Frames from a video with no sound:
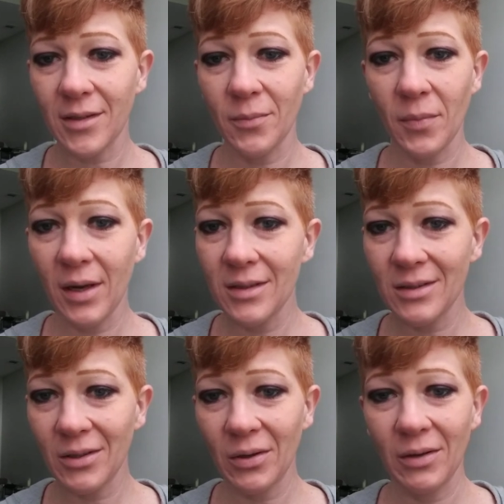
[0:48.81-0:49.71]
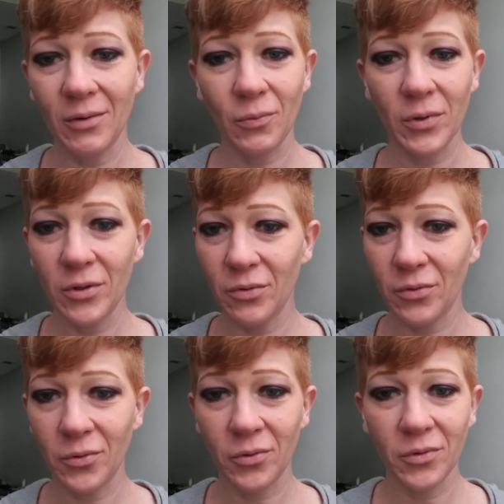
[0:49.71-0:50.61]
Amazing,
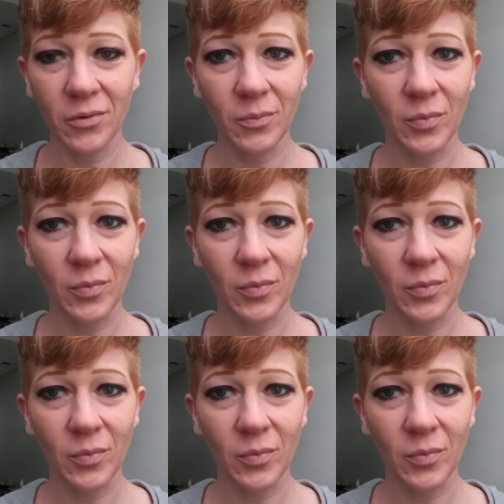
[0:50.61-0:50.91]
wonderful